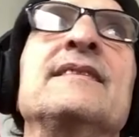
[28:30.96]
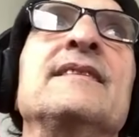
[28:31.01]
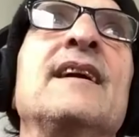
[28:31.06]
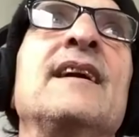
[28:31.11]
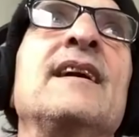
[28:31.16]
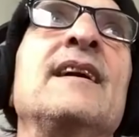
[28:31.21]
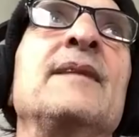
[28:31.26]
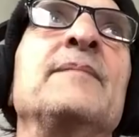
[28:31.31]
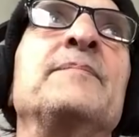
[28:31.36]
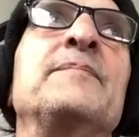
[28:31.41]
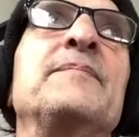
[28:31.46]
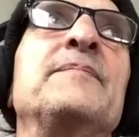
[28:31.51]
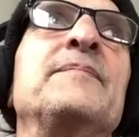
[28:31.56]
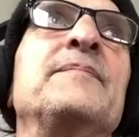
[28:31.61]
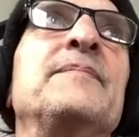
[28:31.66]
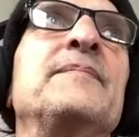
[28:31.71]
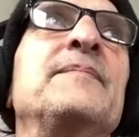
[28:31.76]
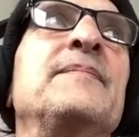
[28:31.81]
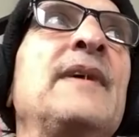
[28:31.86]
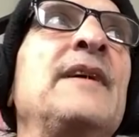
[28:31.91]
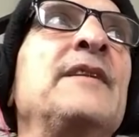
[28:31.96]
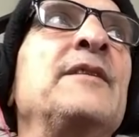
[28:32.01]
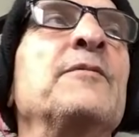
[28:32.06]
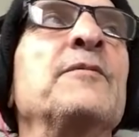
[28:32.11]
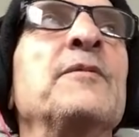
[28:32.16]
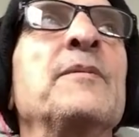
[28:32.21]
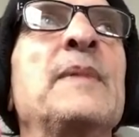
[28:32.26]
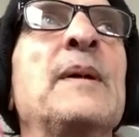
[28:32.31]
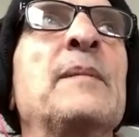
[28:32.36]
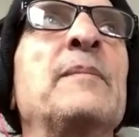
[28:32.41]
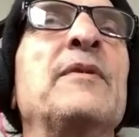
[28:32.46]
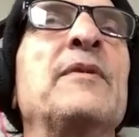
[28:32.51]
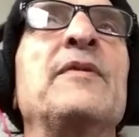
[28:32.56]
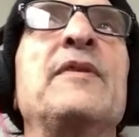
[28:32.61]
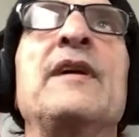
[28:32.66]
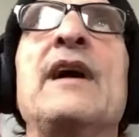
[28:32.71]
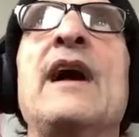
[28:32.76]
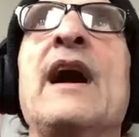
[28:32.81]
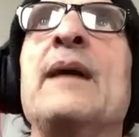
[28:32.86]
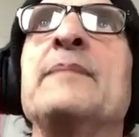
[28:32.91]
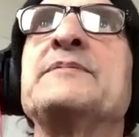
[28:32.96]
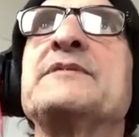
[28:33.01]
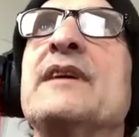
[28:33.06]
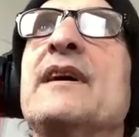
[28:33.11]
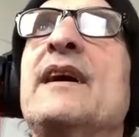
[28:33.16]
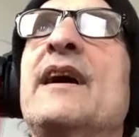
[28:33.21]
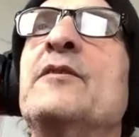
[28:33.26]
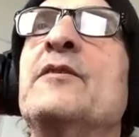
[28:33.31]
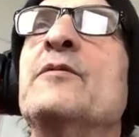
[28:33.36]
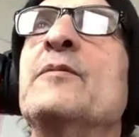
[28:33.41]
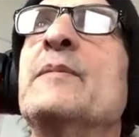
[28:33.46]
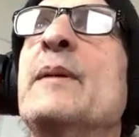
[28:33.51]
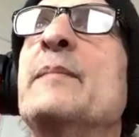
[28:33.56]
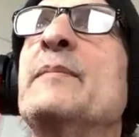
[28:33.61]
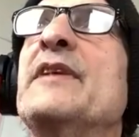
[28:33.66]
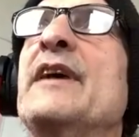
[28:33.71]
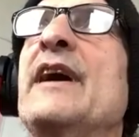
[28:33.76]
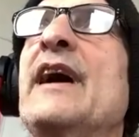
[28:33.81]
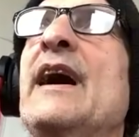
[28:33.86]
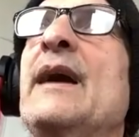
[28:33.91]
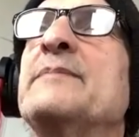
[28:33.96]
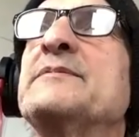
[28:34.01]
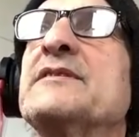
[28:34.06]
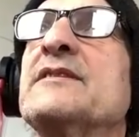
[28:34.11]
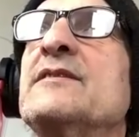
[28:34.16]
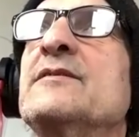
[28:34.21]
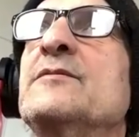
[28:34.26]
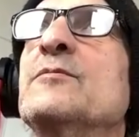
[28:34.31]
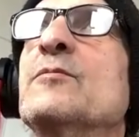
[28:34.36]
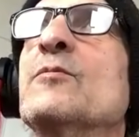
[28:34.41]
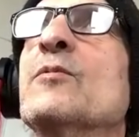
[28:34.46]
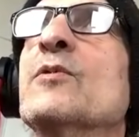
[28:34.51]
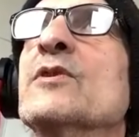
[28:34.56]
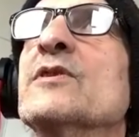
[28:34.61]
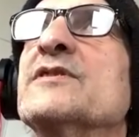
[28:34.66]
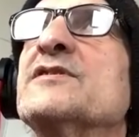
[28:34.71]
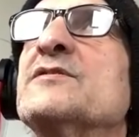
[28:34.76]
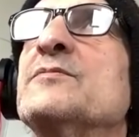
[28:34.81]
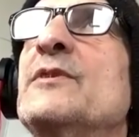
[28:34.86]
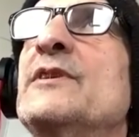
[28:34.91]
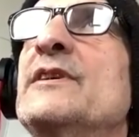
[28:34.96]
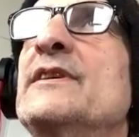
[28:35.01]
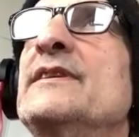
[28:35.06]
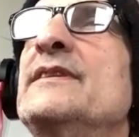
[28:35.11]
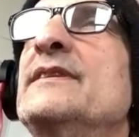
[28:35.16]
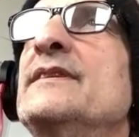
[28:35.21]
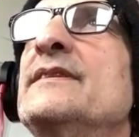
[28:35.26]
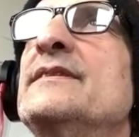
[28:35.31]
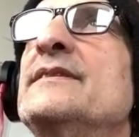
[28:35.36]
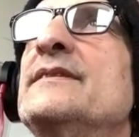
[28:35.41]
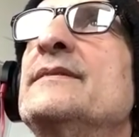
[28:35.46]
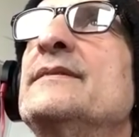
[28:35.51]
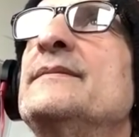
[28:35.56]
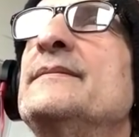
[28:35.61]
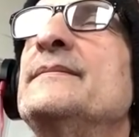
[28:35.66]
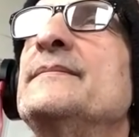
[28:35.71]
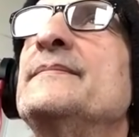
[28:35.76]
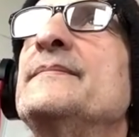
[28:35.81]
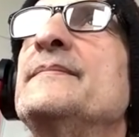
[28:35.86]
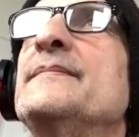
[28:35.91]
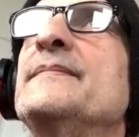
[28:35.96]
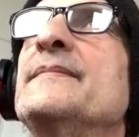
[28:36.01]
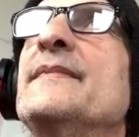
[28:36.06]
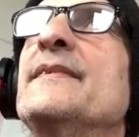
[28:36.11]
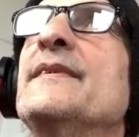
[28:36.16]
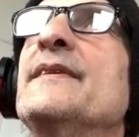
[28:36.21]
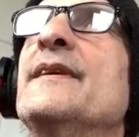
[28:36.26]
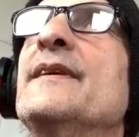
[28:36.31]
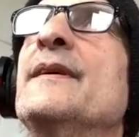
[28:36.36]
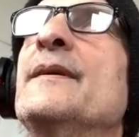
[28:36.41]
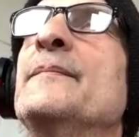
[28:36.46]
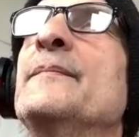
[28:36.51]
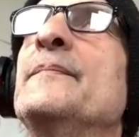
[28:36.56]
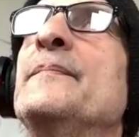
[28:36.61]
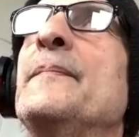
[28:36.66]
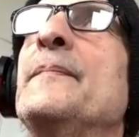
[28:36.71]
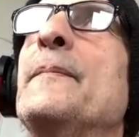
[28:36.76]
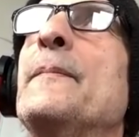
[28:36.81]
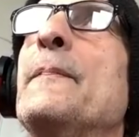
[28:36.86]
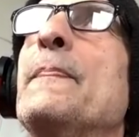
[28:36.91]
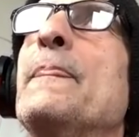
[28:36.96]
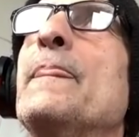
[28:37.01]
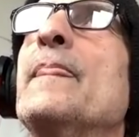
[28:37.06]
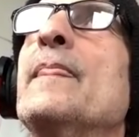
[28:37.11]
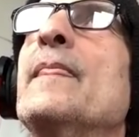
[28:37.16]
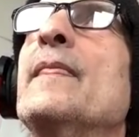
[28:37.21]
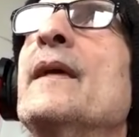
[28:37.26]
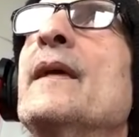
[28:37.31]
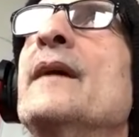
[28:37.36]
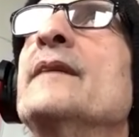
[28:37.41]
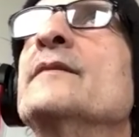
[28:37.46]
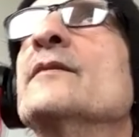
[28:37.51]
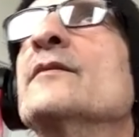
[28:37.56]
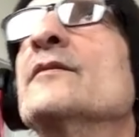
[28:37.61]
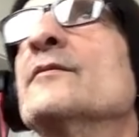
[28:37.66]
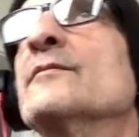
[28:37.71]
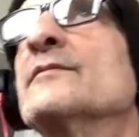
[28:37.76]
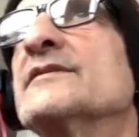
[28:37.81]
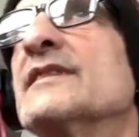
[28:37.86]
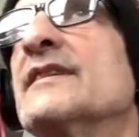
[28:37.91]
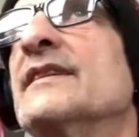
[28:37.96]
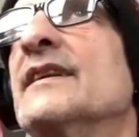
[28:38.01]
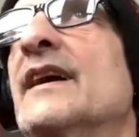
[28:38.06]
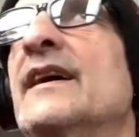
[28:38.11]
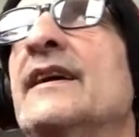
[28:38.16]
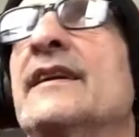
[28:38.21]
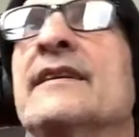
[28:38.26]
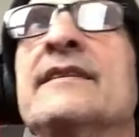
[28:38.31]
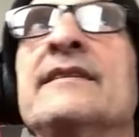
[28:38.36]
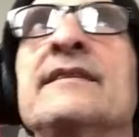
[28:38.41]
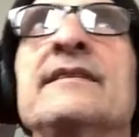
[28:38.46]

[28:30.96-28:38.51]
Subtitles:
I don't remember I don't remember the absolute worst one. I know there was a night